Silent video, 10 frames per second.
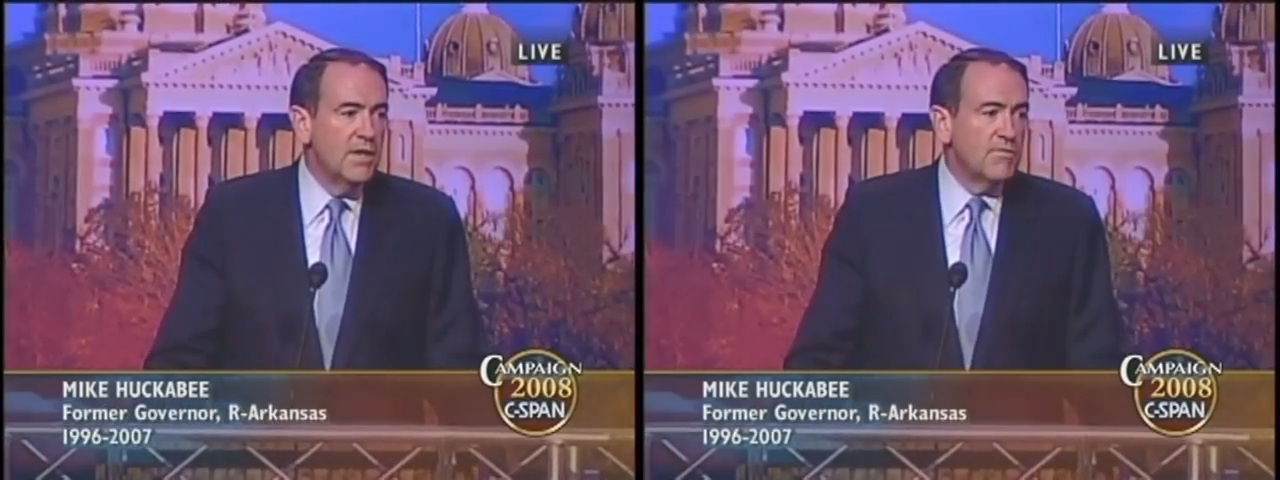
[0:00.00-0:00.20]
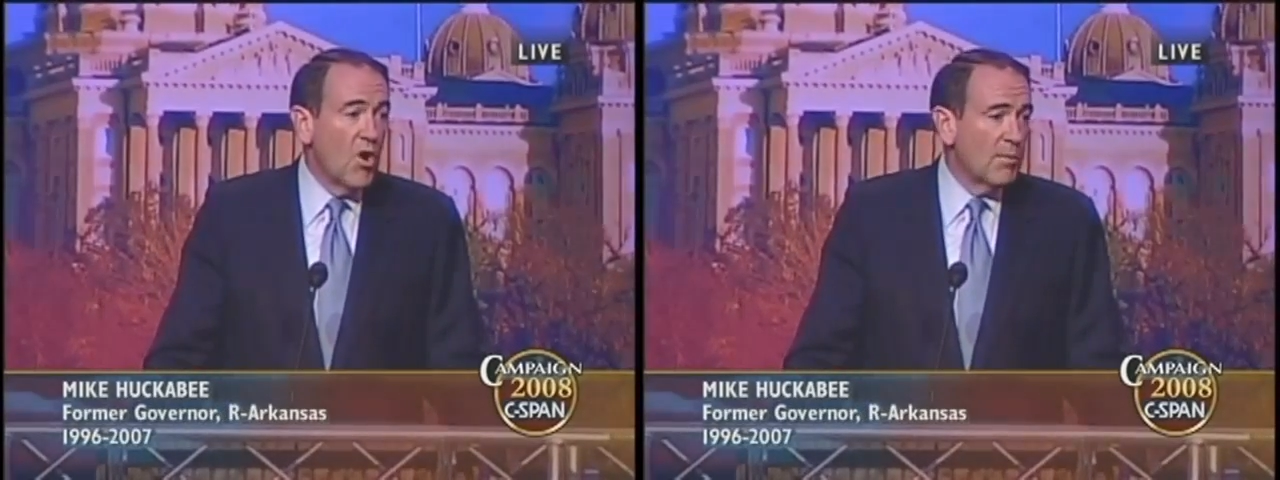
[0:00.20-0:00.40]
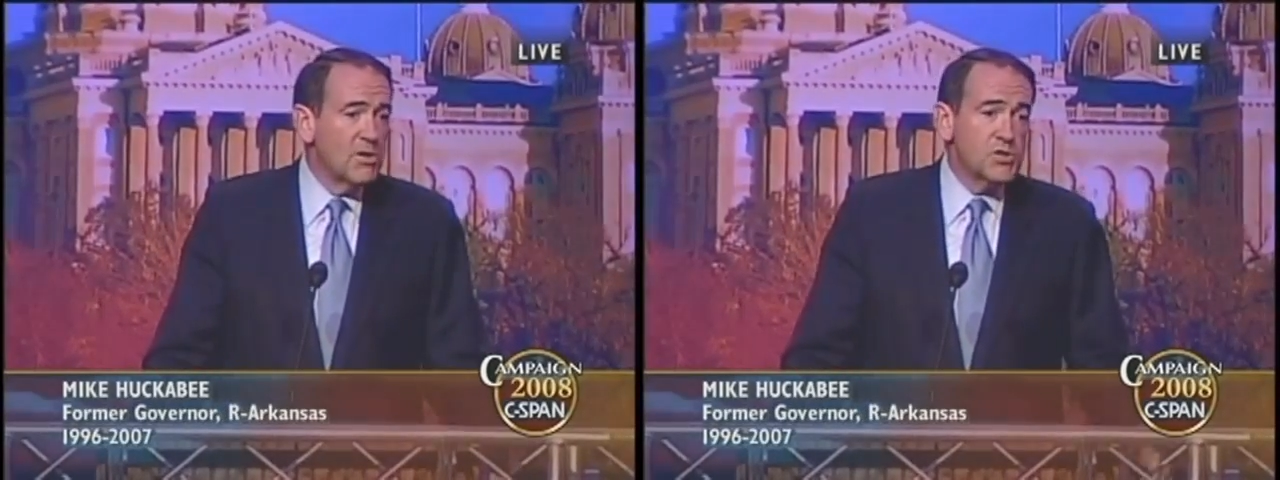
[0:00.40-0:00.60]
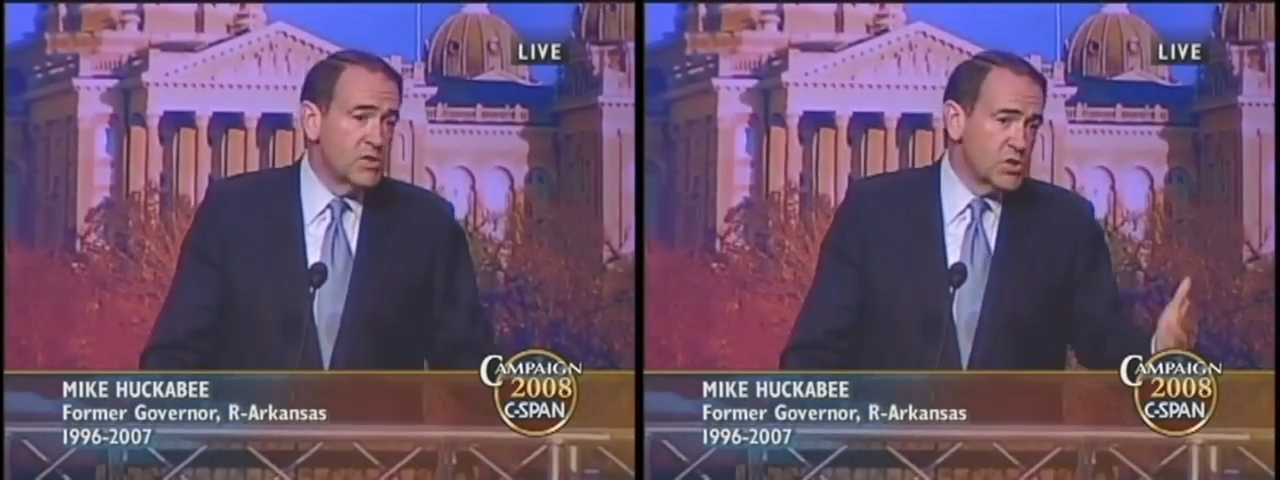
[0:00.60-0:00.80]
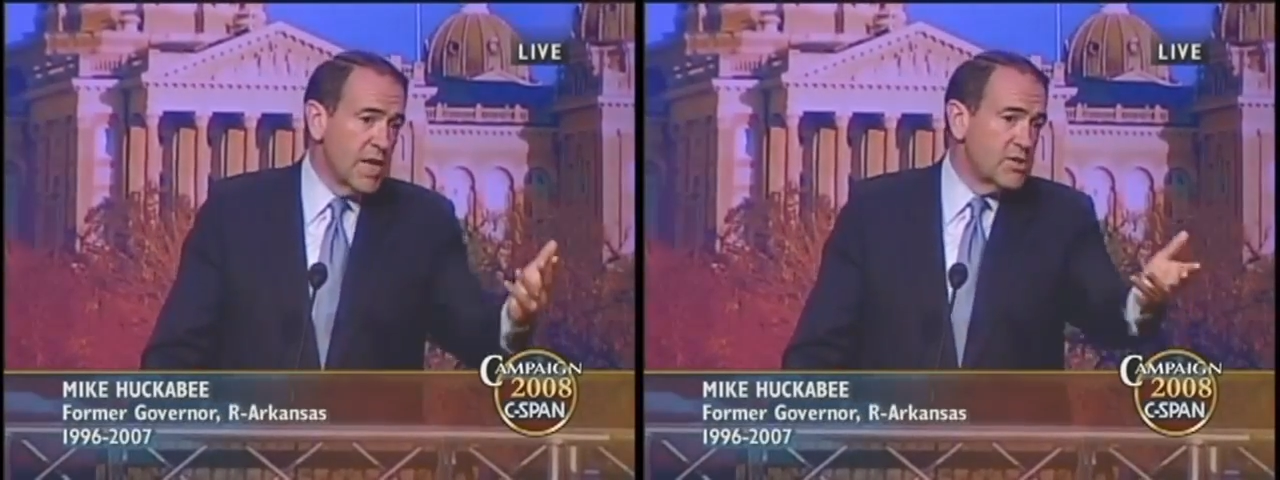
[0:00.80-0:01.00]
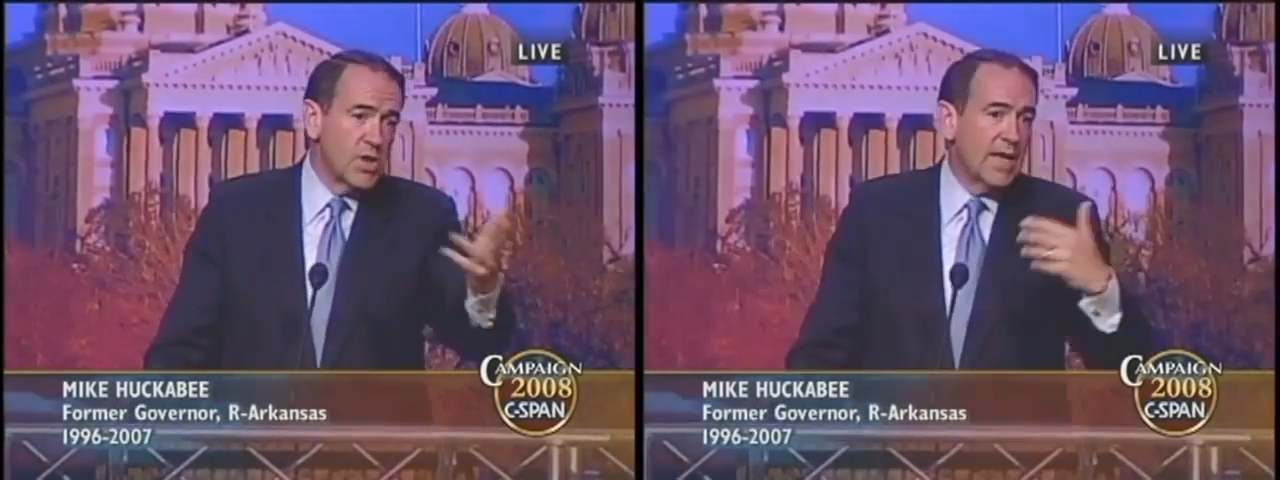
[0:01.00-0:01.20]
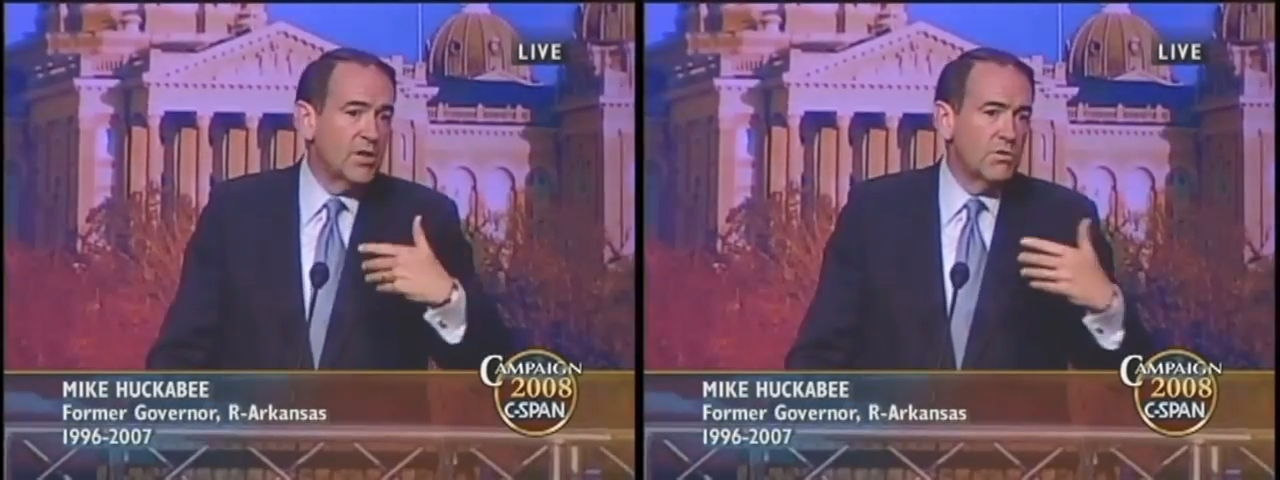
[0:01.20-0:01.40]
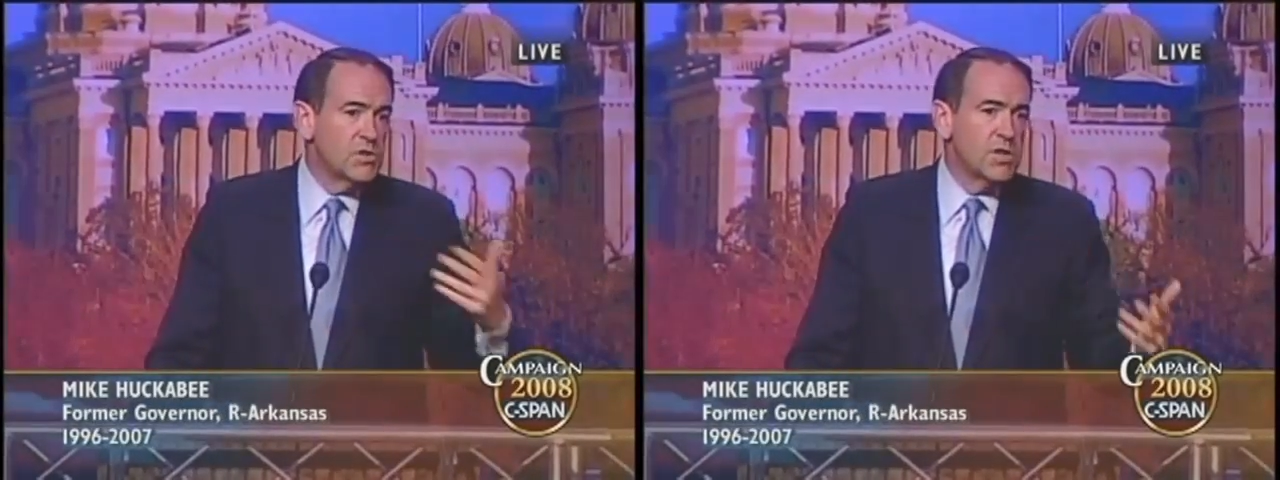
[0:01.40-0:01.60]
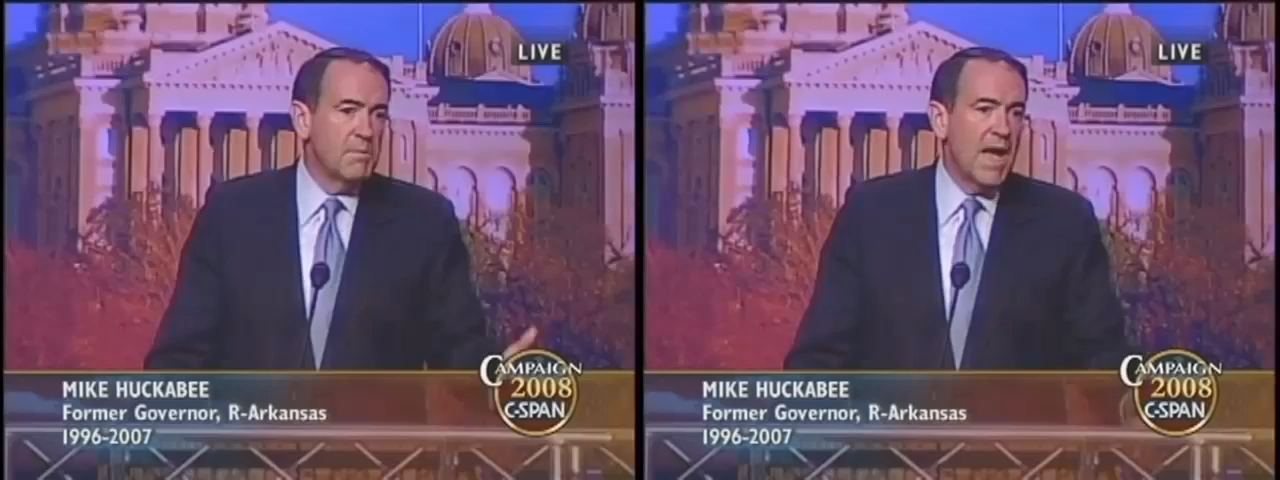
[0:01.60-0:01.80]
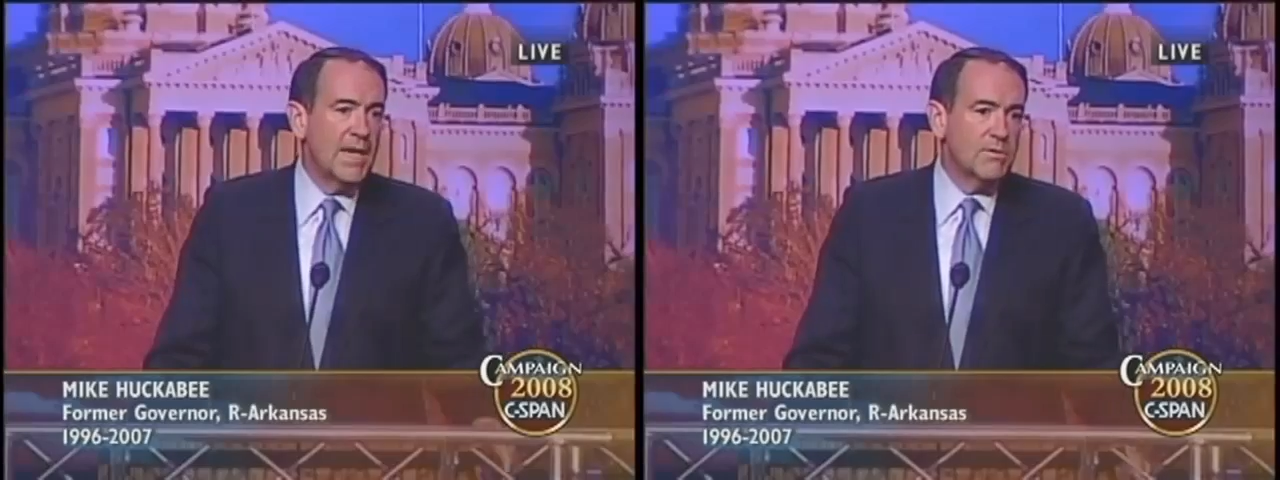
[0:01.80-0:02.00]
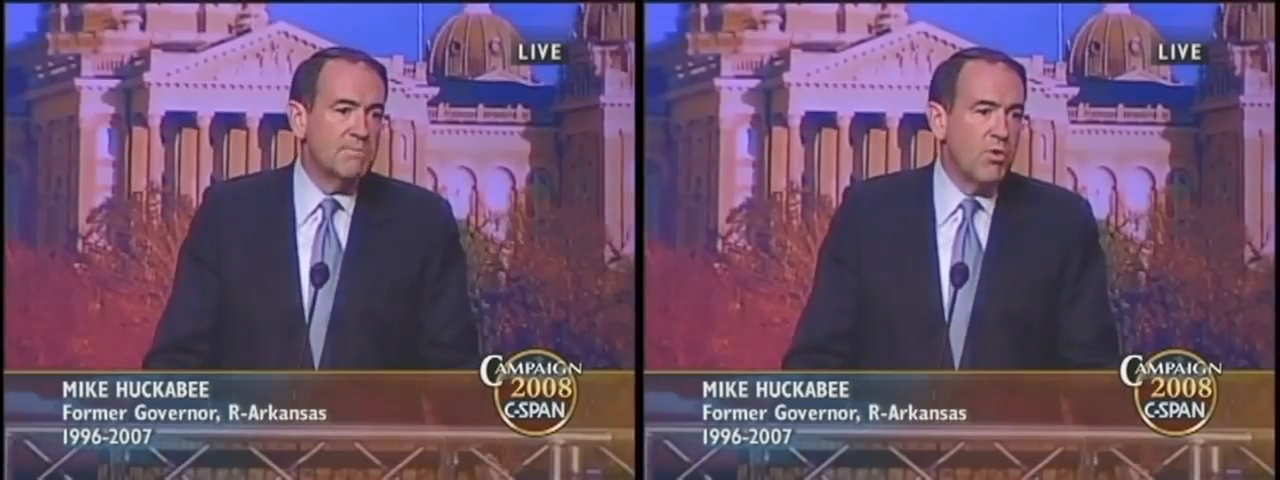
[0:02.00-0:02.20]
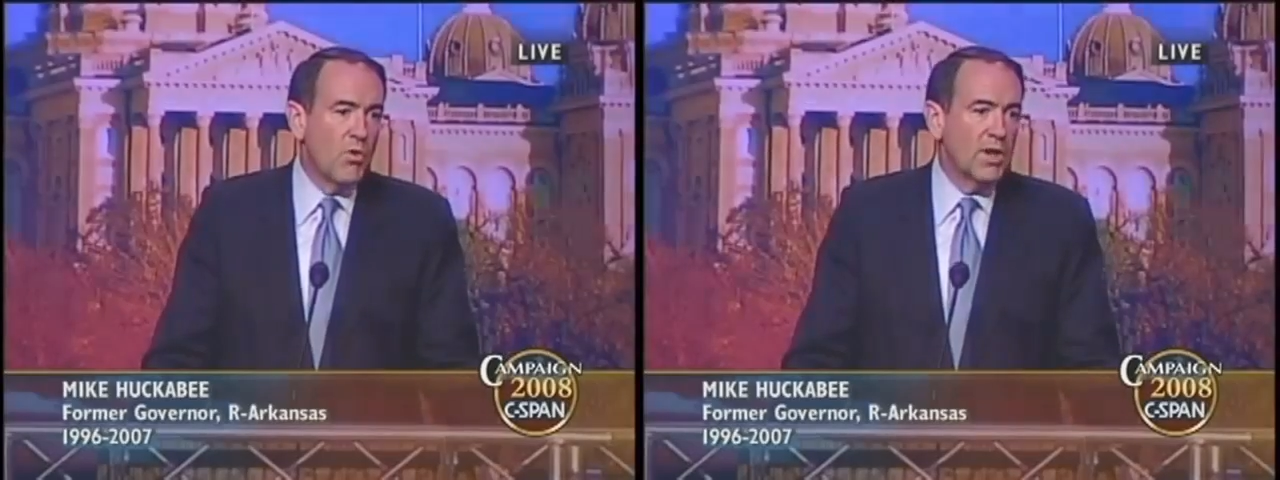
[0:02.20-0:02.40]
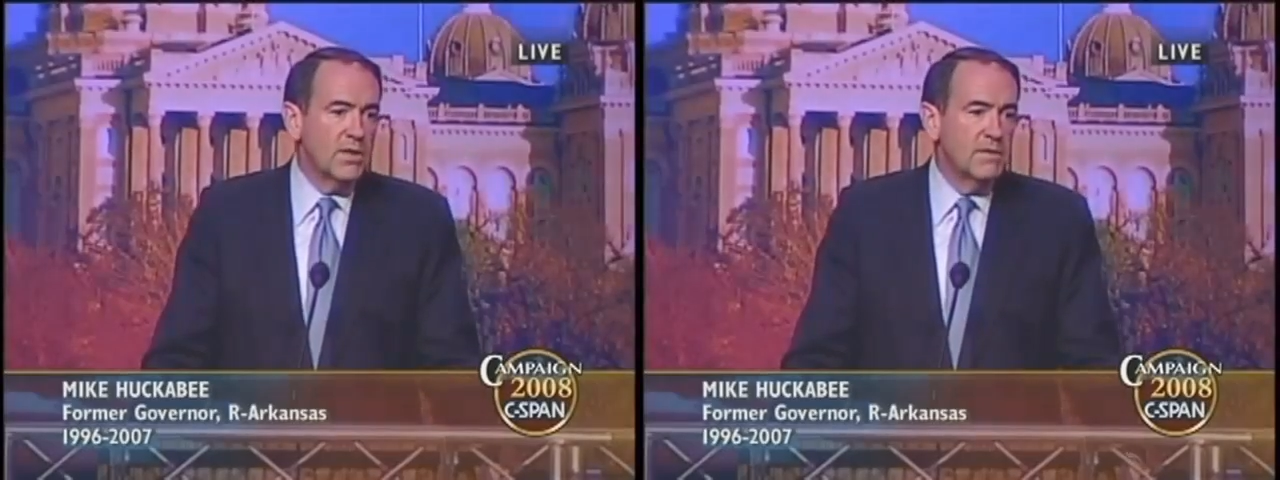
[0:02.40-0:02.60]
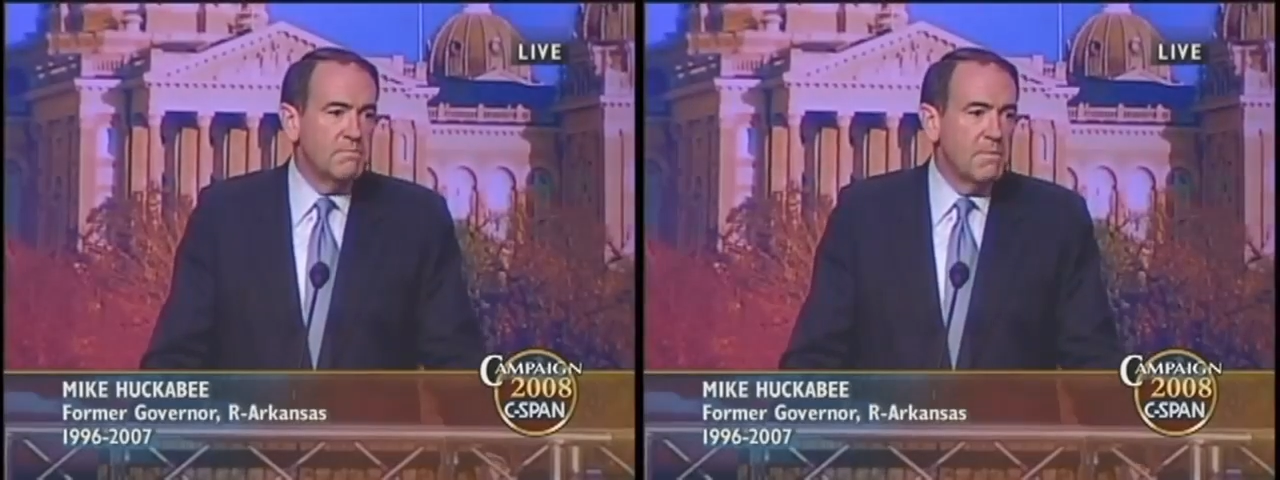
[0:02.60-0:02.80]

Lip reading: farmers in states like yours and mine are important.